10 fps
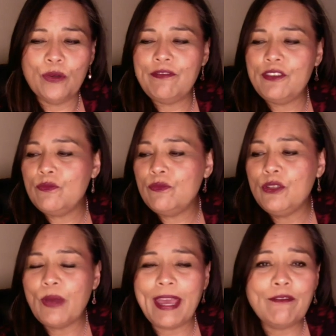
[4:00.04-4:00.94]
if
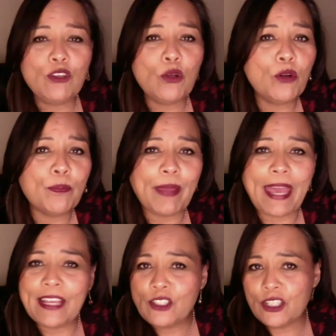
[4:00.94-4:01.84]
you have no more
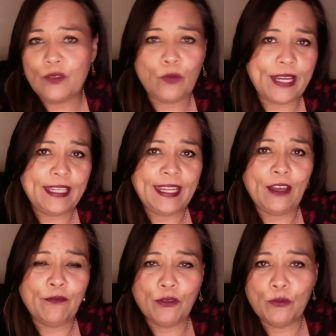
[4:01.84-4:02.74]
passion right
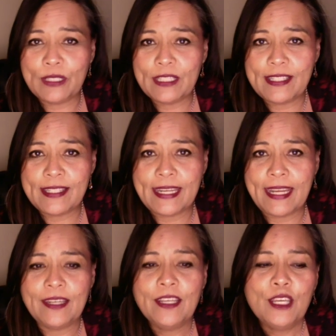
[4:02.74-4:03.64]
now for real
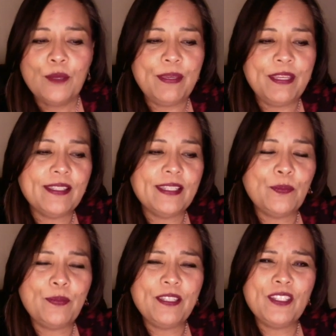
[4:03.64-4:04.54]
estate because
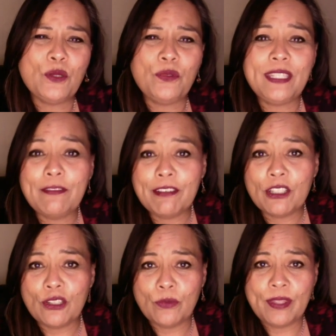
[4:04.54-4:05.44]
it's been so
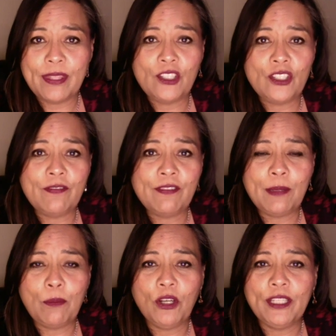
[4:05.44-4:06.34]
difficult with this shifting
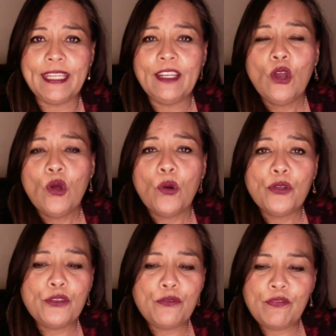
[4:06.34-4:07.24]
market, or
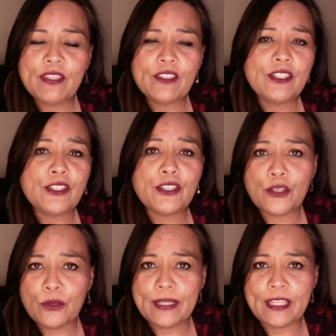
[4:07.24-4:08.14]
you feel
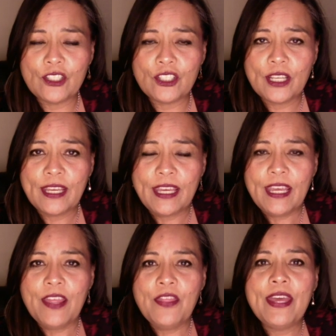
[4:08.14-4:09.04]
discouraged,
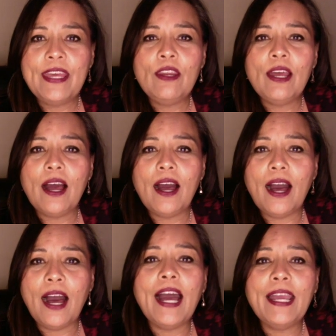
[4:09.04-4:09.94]
then
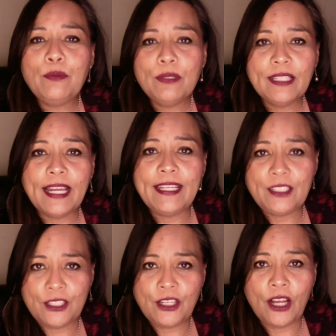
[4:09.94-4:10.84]
I would like
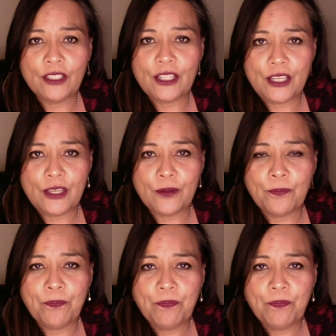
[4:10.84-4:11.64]
to talk to you.